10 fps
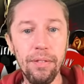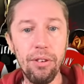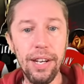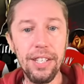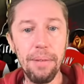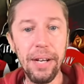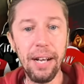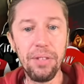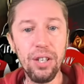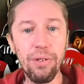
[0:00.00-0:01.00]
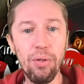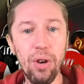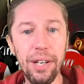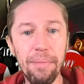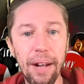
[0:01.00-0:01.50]
Crazy. Big up Silver
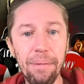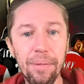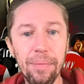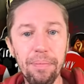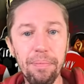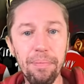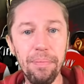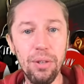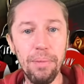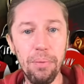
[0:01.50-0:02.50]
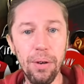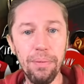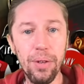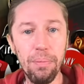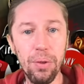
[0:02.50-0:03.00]
Ronin, man. Big up to you, my
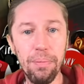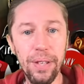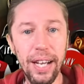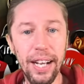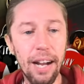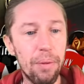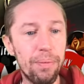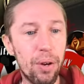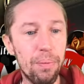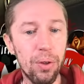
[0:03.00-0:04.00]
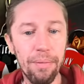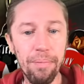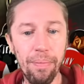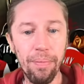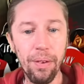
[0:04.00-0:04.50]
bro. No more. Yeah, come on. No more.
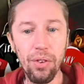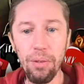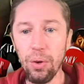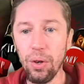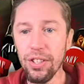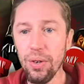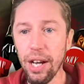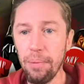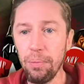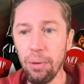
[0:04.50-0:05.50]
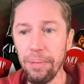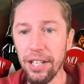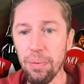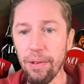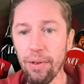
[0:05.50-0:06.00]
Let's do a couple more
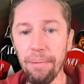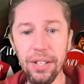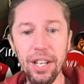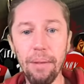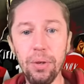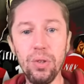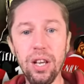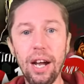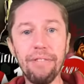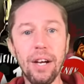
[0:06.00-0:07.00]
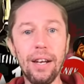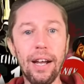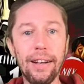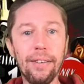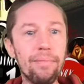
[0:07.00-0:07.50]
minutes and we'll wrap this up. Who's live that I
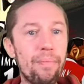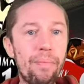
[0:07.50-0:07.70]
like?